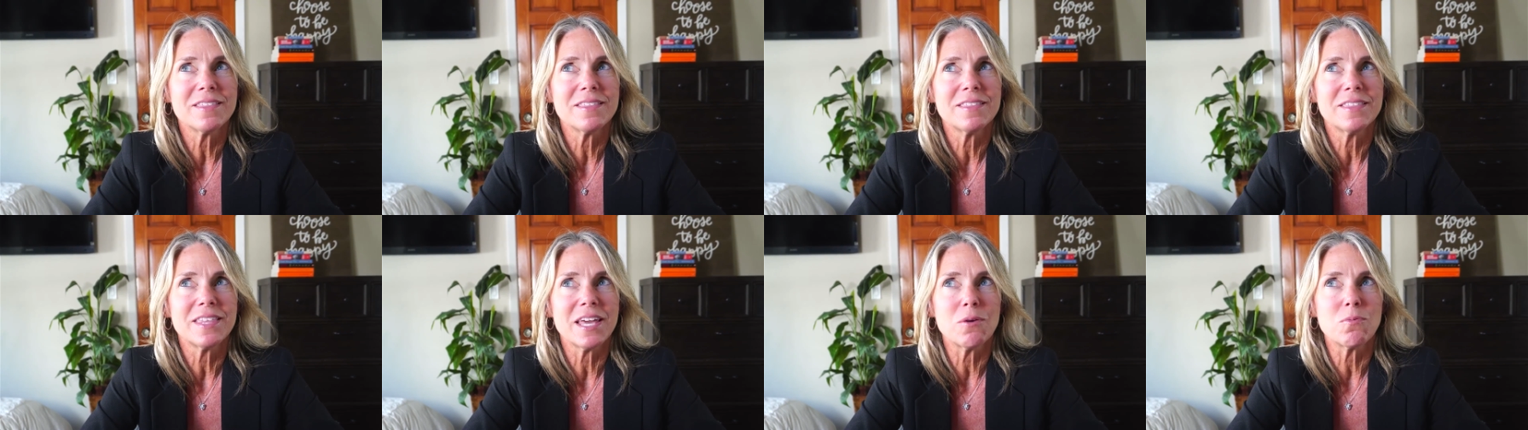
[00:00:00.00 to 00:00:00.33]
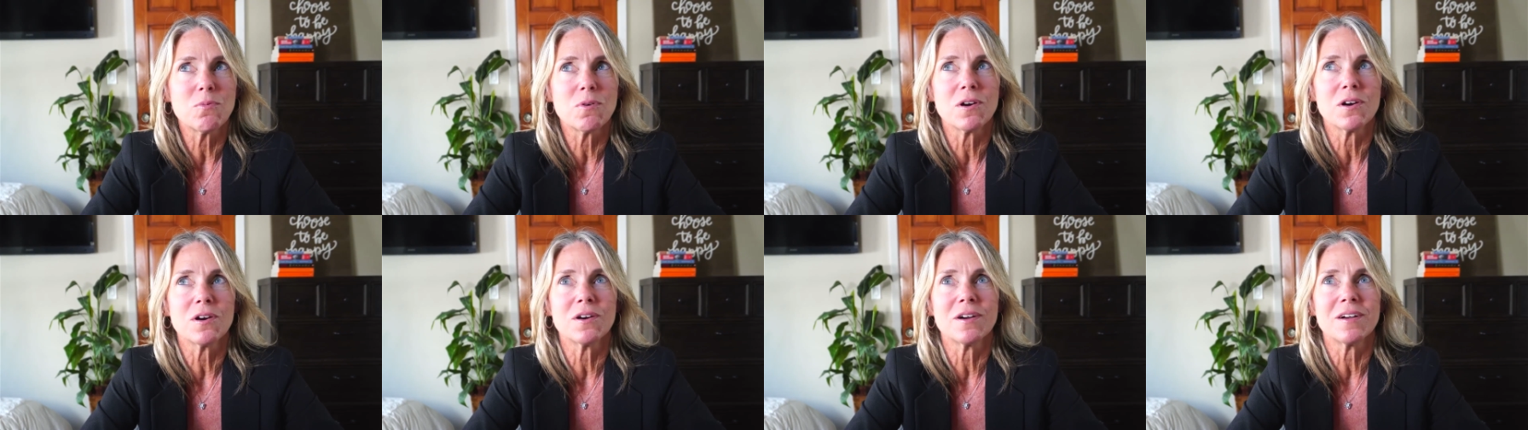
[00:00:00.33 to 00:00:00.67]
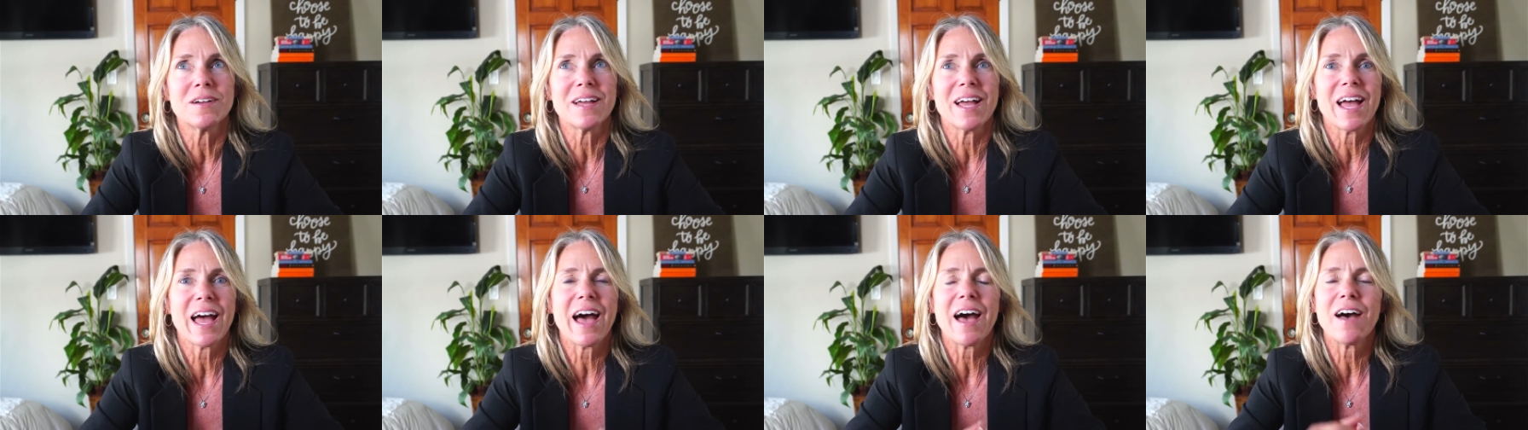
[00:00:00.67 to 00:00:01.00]
they
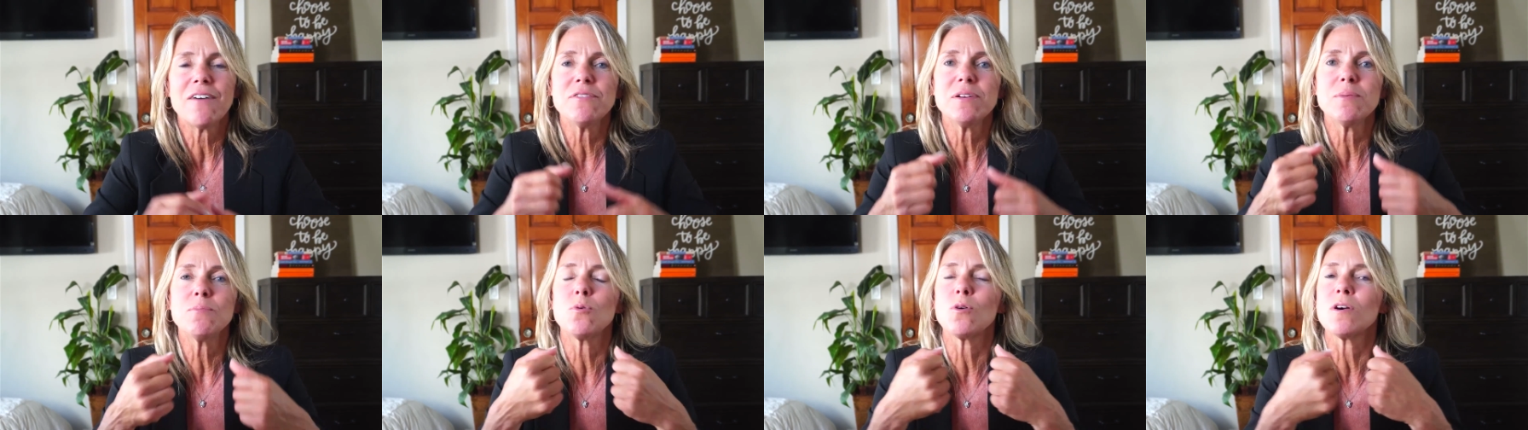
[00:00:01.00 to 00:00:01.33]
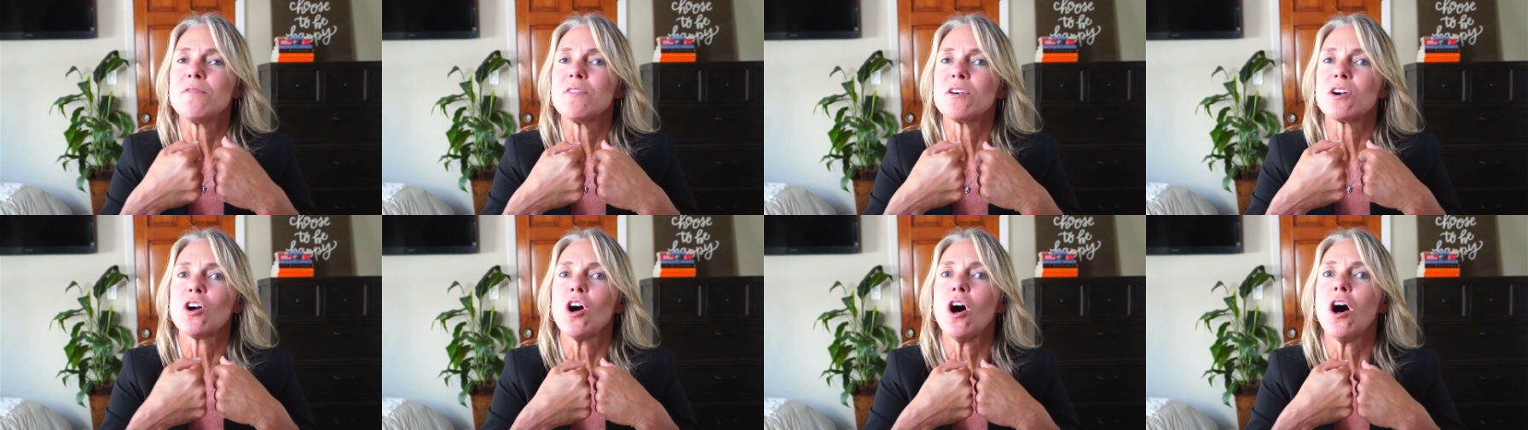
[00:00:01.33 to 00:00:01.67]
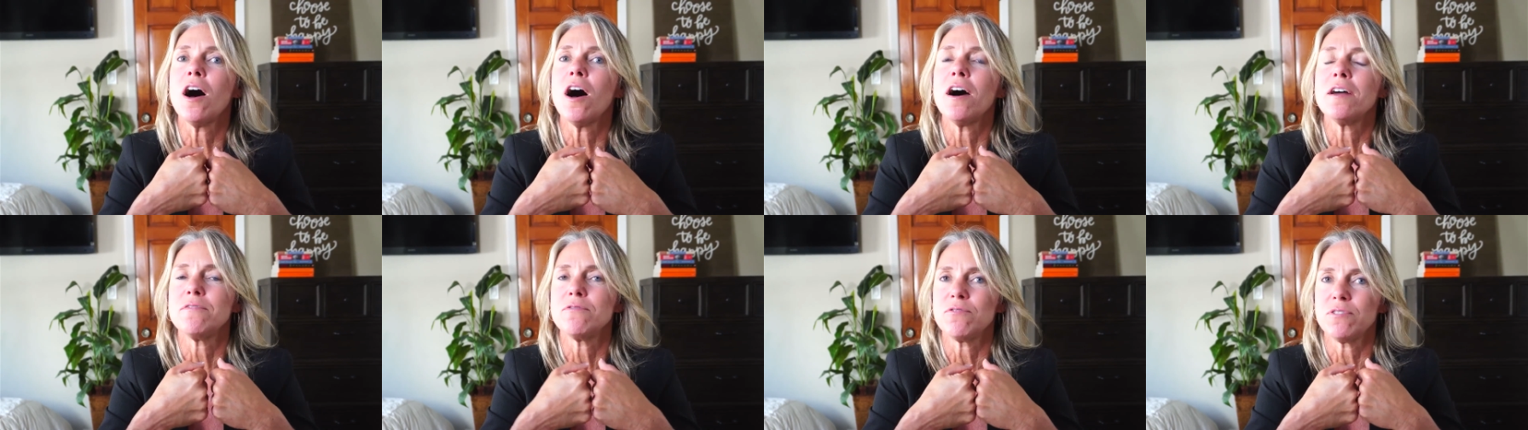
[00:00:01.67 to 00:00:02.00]
were having more of a
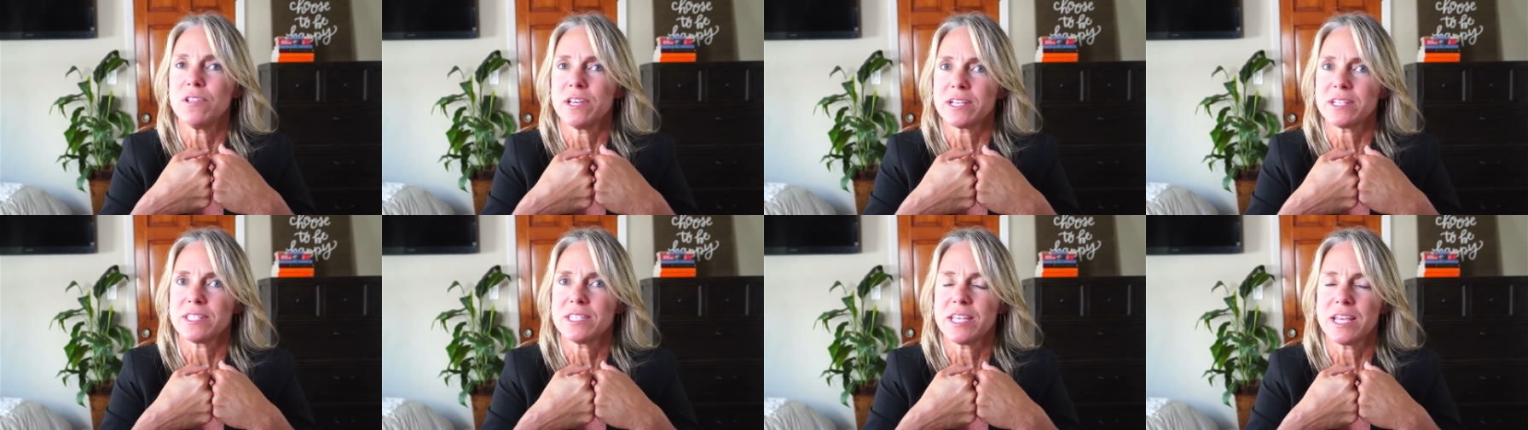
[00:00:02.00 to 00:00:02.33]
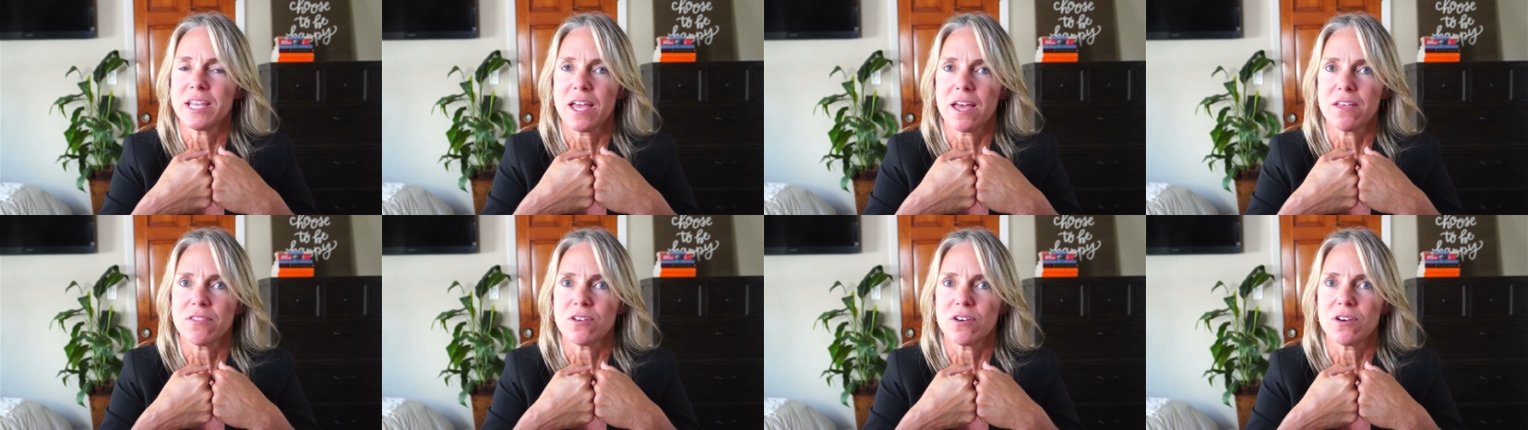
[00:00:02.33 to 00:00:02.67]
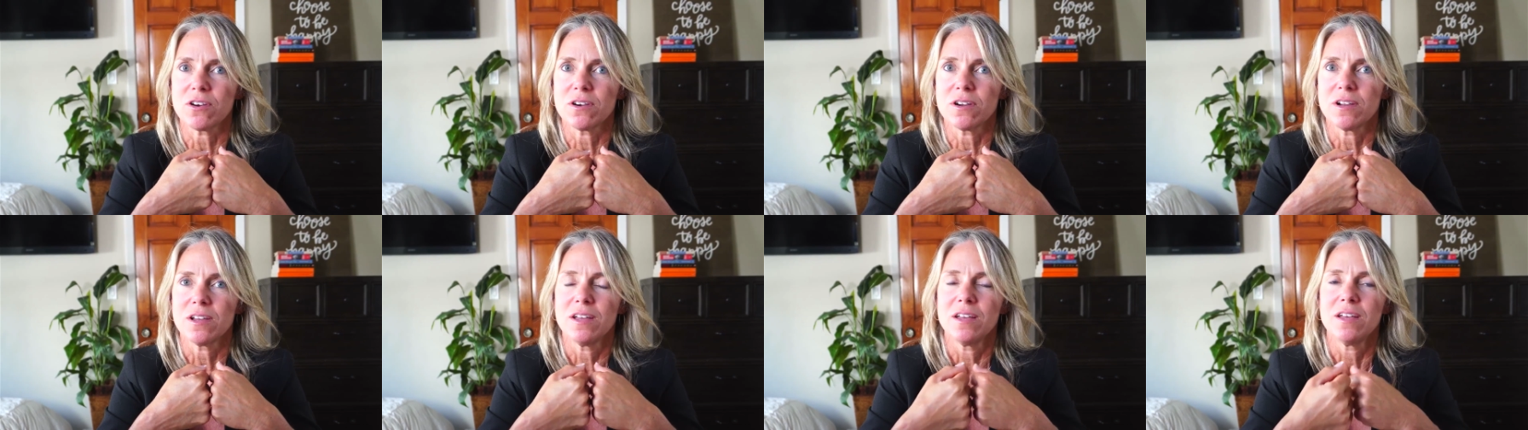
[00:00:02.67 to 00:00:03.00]
conflict
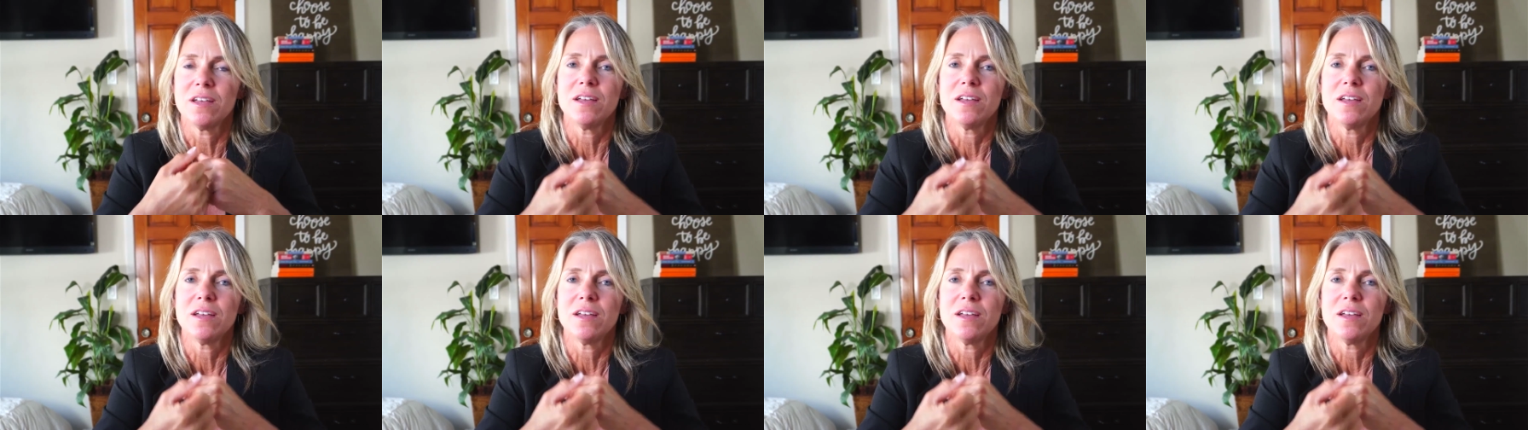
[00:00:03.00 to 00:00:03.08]
together.